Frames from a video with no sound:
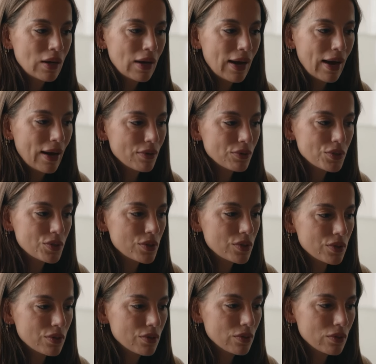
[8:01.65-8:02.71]
how
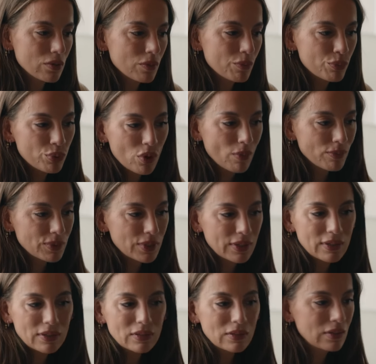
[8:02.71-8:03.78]
to prompt
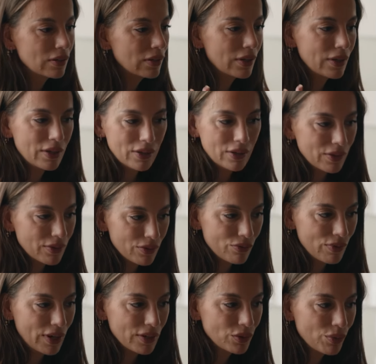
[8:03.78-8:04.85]
it in the
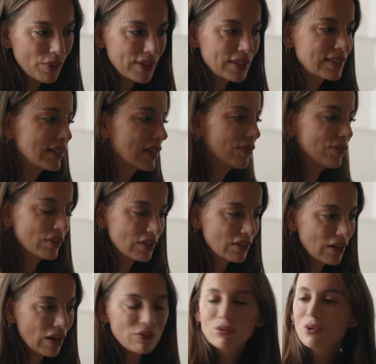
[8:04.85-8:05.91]
right ways, give it
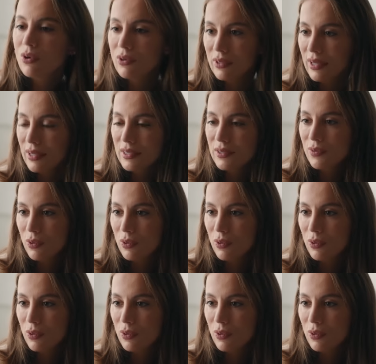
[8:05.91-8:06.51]
enough context